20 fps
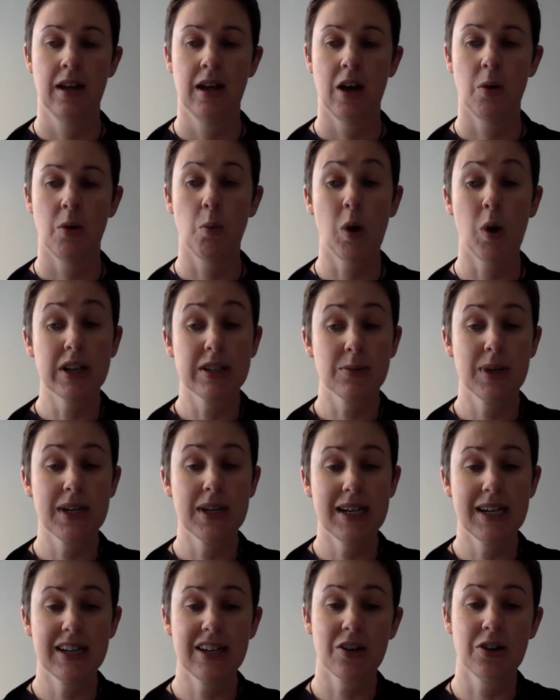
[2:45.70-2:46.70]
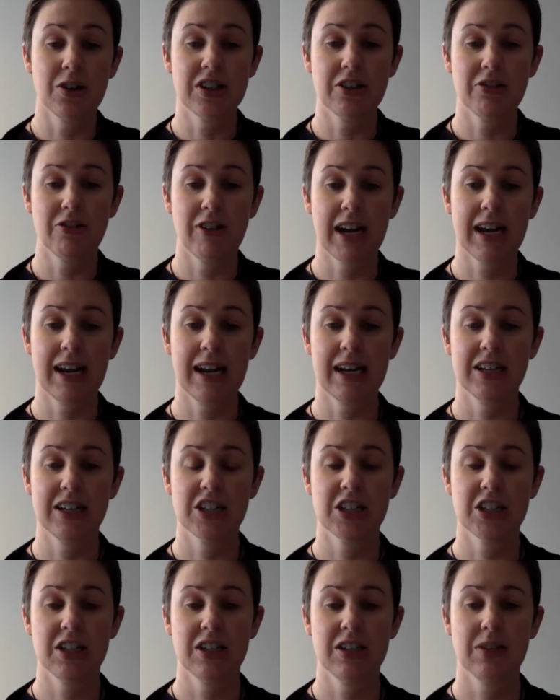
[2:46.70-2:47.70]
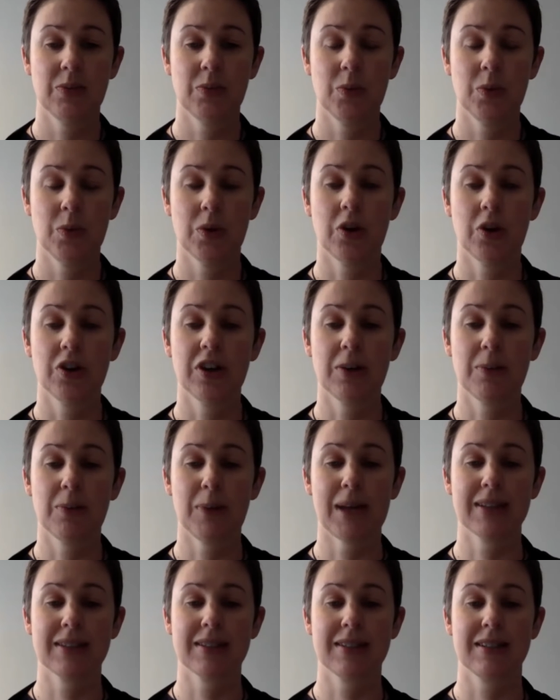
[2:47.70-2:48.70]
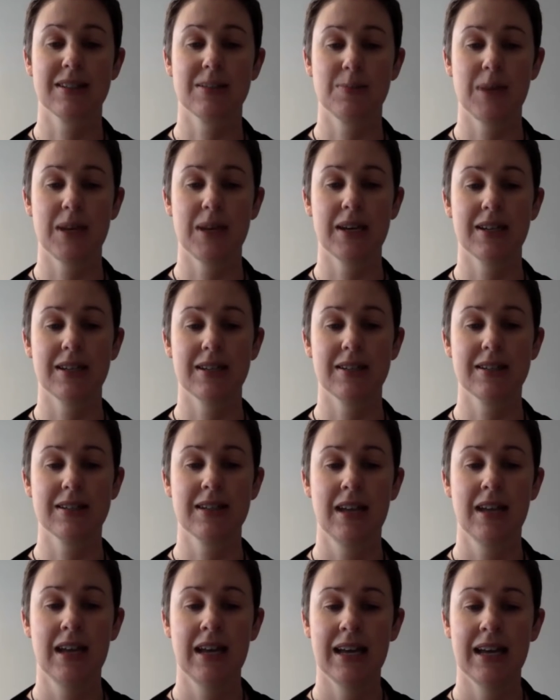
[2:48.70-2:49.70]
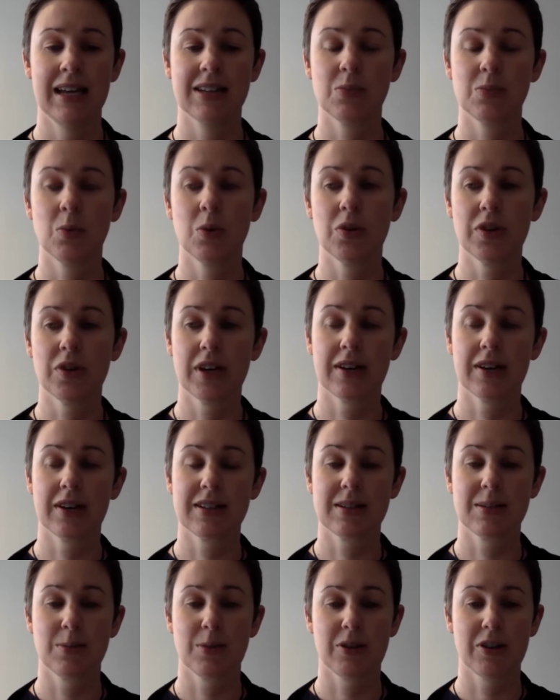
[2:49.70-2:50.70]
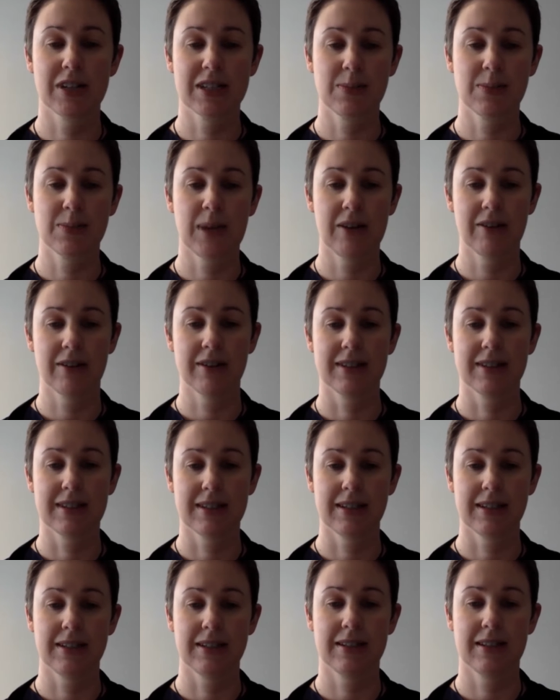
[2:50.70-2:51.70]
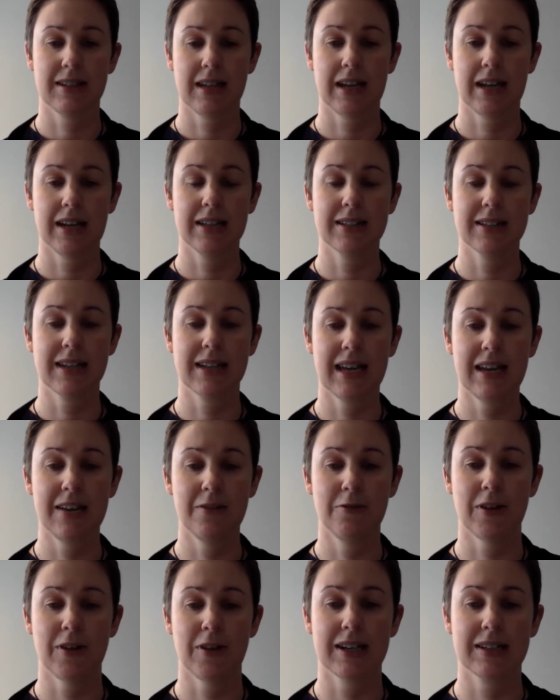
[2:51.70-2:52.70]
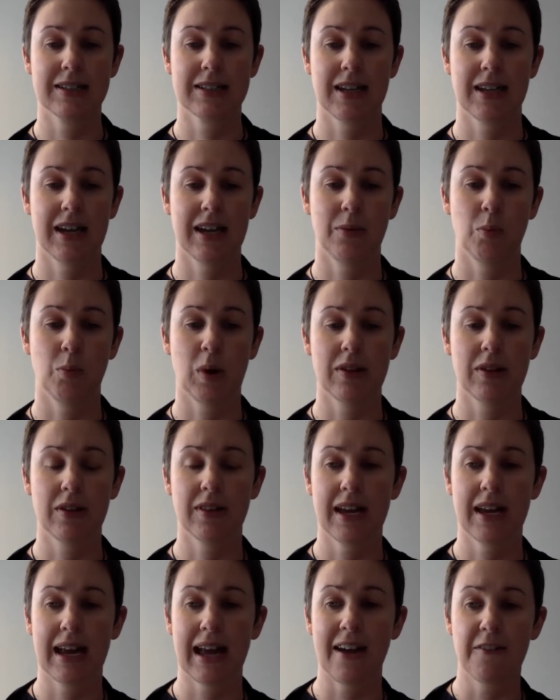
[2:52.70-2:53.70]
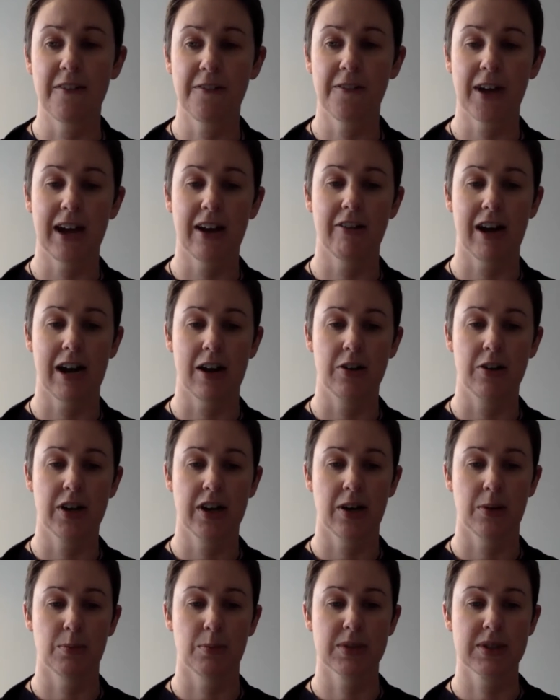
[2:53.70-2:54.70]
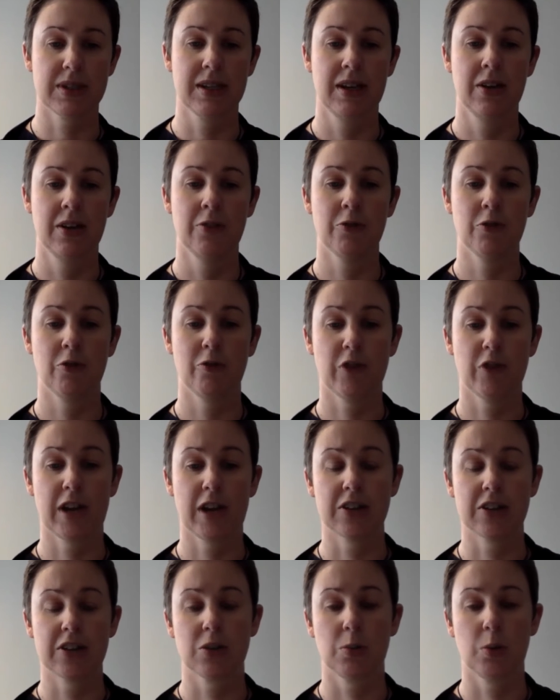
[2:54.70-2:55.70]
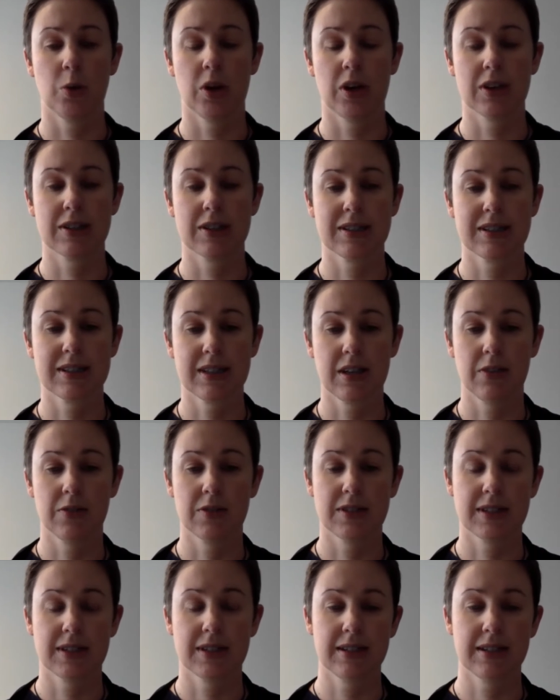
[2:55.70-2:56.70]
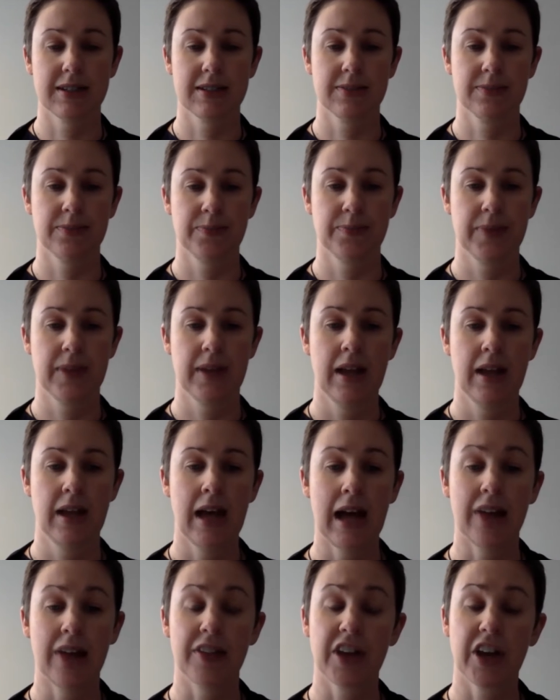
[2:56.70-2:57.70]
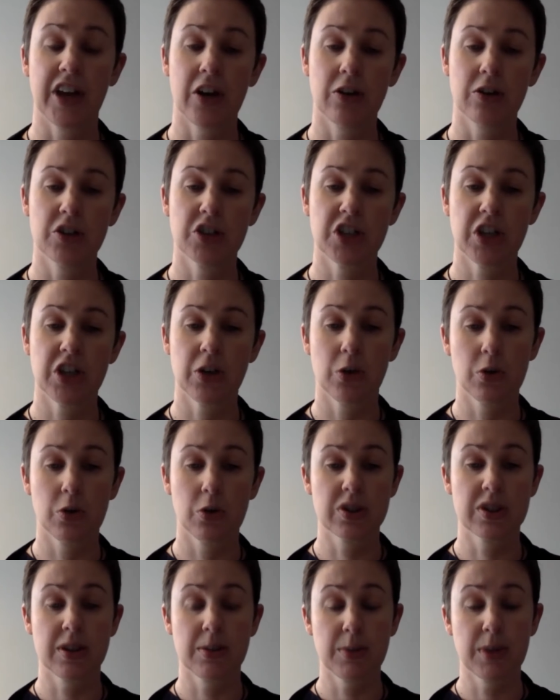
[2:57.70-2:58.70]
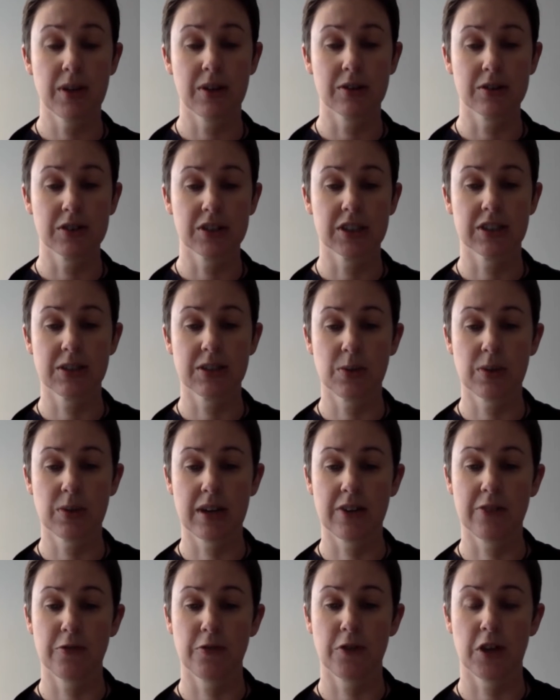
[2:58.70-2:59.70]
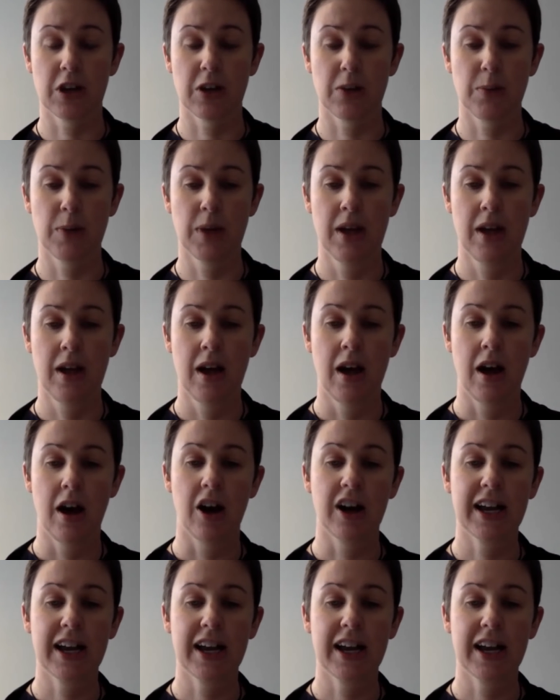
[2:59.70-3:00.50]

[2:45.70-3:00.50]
And why do we need conduct regulation? Well, conduct matters because it's what the customer experiences, and it's a key factor in whether they get fair outcomes from financial products and services. And the culture or subcultures within a firm are